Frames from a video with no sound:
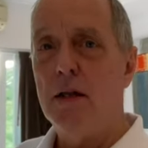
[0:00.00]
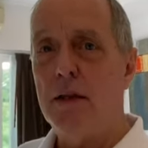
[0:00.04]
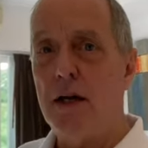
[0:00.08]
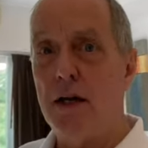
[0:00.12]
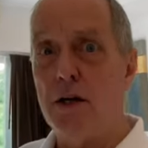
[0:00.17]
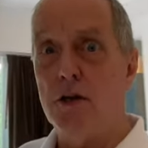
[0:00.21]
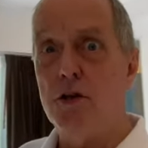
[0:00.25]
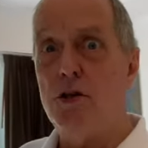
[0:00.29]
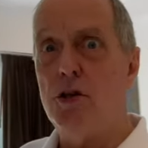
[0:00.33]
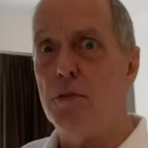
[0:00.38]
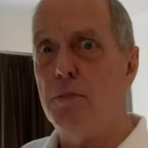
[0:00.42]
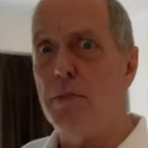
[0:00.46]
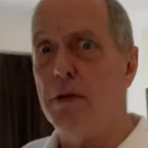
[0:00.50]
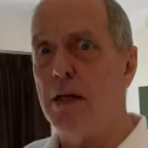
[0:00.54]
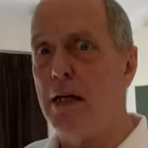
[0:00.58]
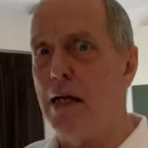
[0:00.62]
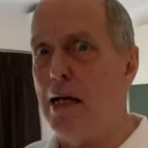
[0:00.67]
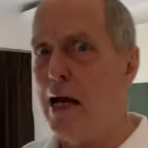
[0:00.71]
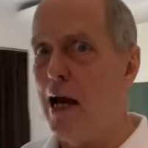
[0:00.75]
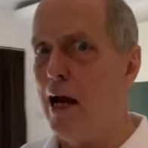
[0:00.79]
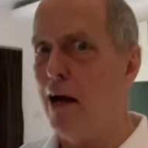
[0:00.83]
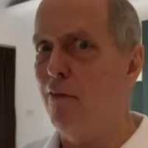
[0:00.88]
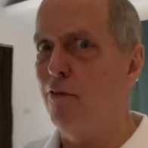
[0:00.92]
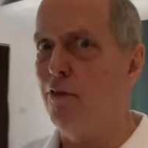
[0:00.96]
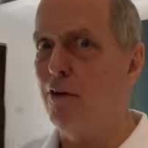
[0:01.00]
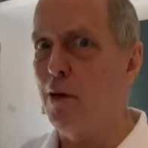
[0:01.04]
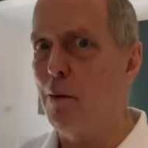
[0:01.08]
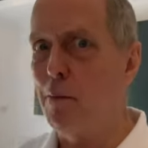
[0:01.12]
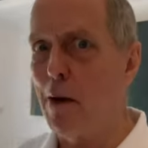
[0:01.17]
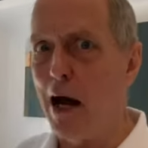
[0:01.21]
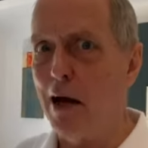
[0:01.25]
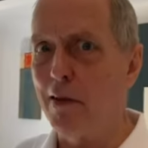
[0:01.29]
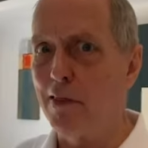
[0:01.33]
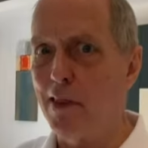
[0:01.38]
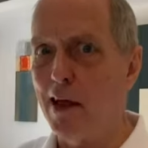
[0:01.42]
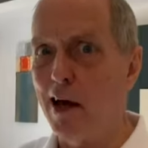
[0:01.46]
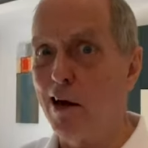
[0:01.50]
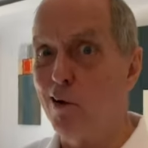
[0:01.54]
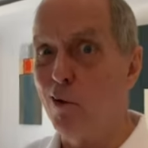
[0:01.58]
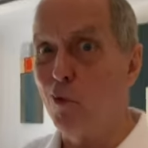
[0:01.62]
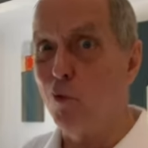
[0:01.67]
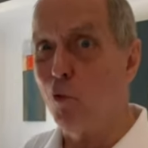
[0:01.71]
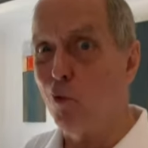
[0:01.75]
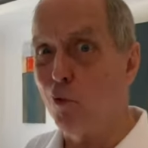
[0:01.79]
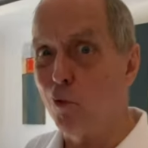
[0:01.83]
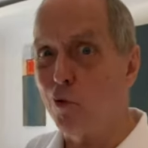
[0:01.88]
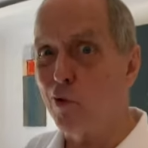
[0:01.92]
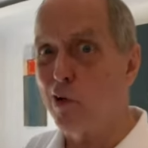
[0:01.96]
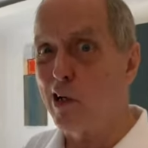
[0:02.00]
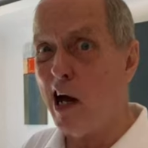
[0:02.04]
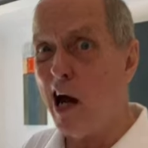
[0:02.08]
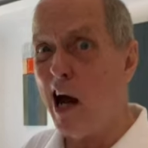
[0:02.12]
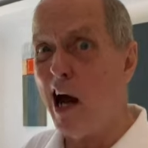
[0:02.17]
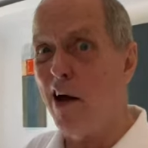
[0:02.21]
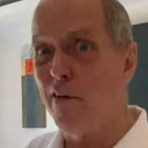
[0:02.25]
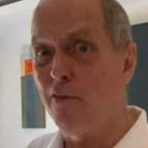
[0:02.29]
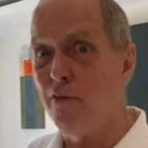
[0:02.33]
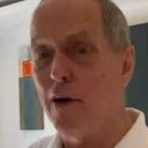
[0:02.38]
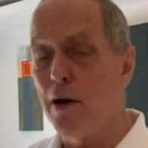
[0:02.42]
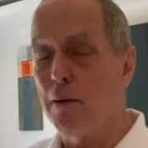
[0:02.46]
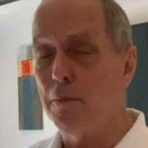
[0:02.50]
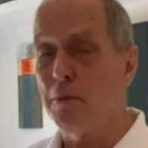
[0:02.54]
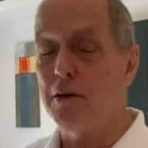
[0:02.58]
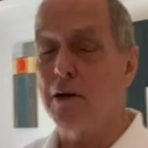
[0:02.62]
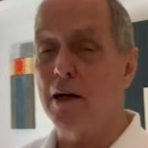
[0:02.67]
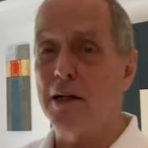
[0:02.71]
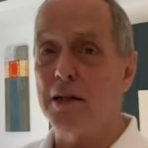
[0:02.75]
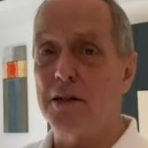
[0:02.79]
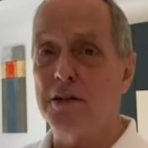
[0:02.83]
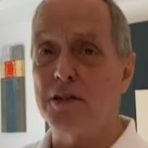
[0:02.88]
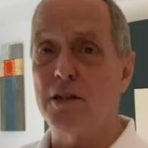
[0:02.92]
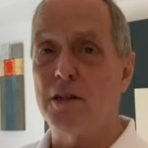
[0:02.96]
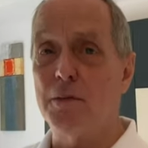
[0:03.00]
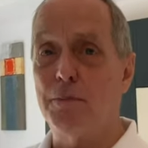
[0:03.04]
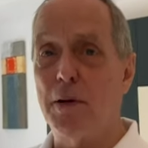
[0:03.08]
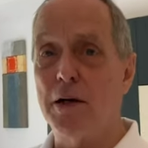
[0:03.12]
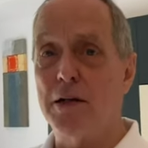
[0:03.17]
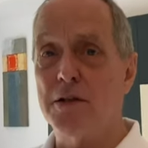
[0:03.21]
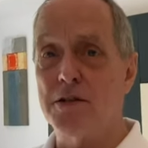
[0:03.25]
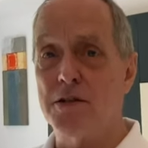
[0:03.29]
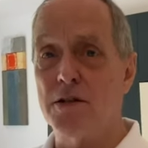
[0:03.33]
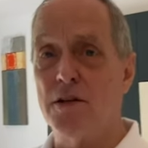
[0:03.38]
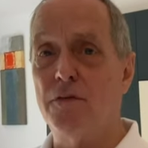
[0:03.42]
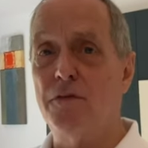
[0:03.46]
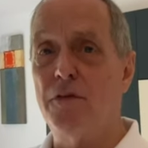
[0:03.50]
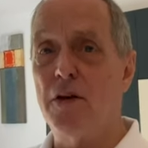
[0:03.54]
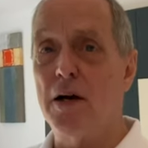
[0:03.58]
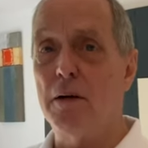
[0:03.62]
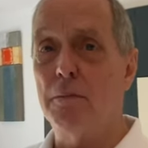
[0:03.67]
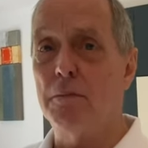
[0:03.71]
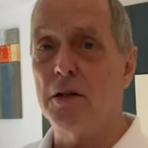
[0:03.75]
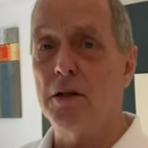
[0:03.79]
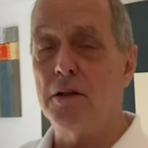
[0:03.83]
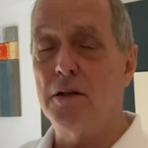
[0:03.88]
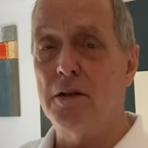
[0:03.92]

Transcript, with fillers: that you should be careful about that old Thai family. I guess depends on the family.